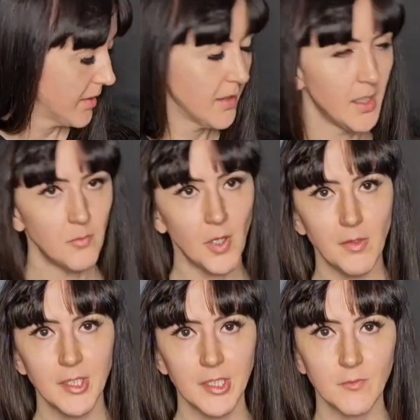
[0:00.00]
I'm
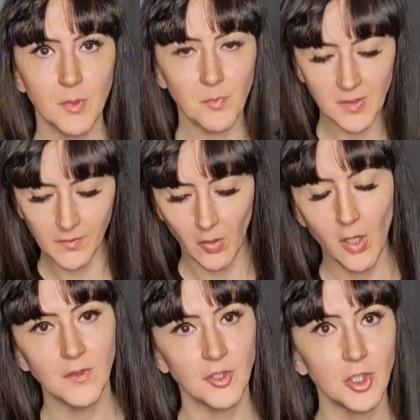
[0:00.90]
probably gonna rip these
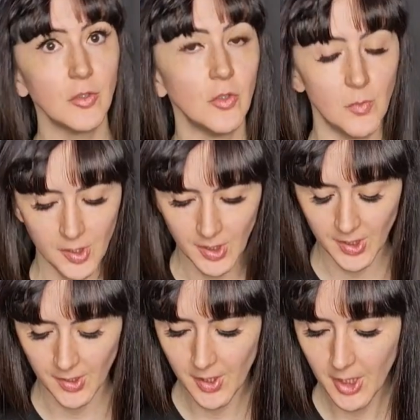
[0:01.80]
off and just glue them on
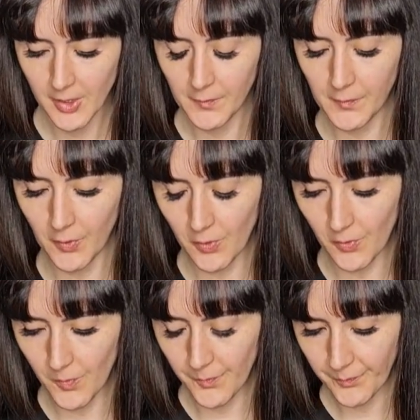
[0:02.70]
here.
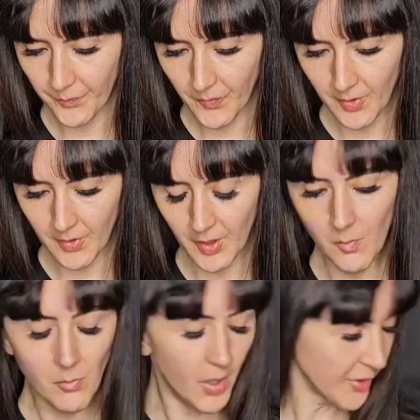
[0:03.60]
So a
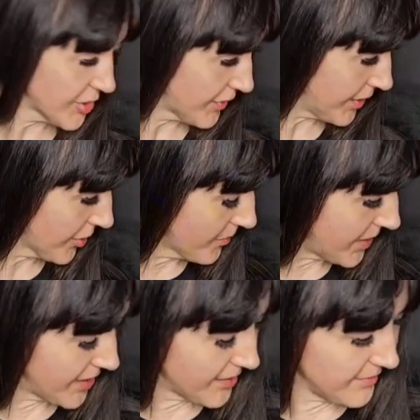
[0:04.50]
much thicker
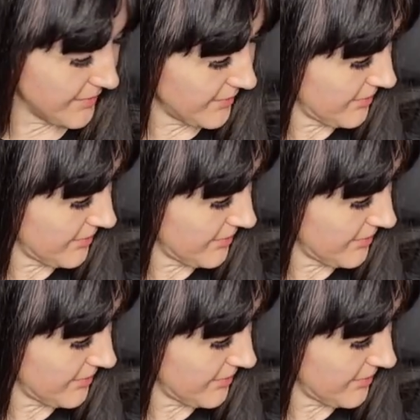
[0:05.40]
band.